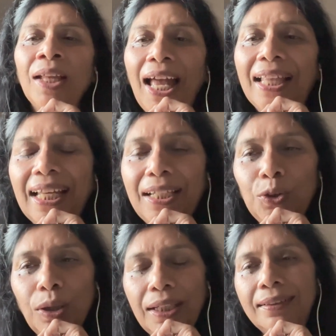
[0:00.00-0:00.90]
And then
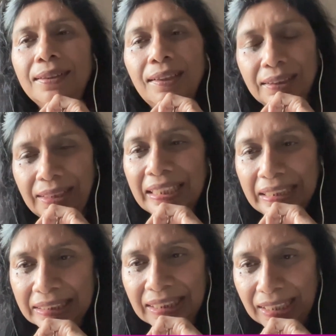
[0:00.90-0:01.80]
you are later
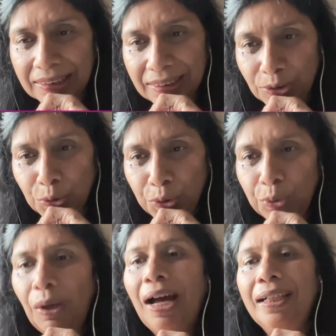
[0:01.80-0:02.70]
regretting that,
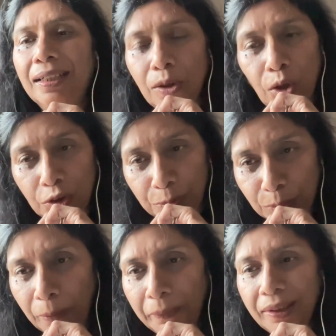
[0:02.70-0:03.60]
you had a lot of
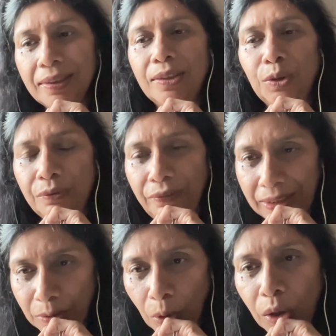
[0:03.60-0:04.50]
promise, you'd
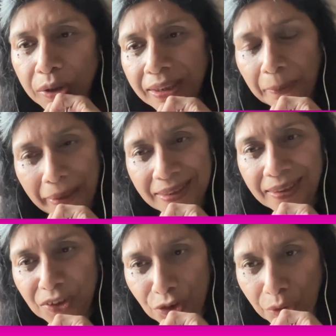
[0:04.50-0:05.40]
gone to the best
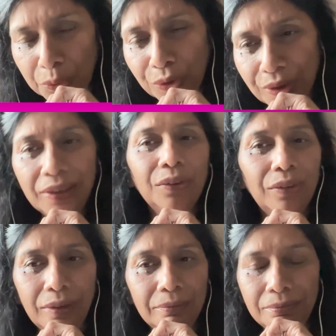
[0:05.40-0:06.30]
institutes, and
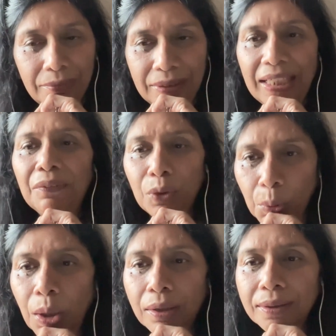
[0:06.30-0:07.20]
you'd never
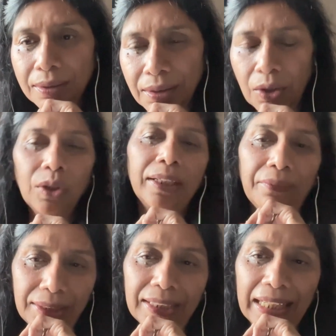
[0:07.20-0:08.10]
worked or
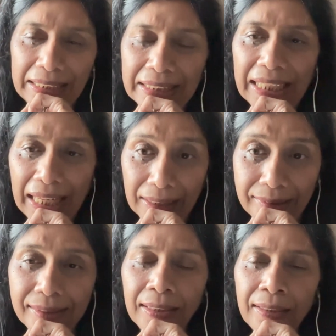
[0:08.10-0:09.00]
never did anything
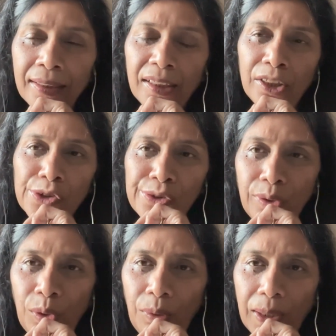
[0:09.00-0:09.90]
else.
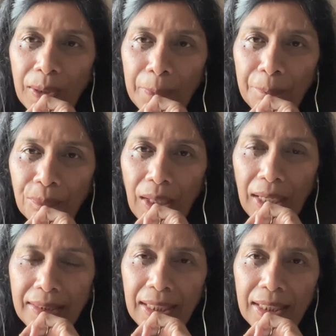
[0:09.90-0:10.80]
So
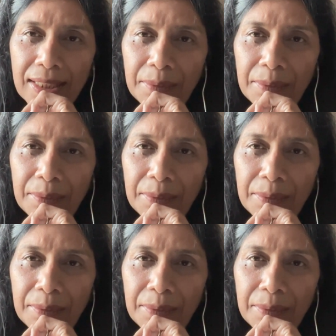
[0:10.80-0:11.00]
I think it's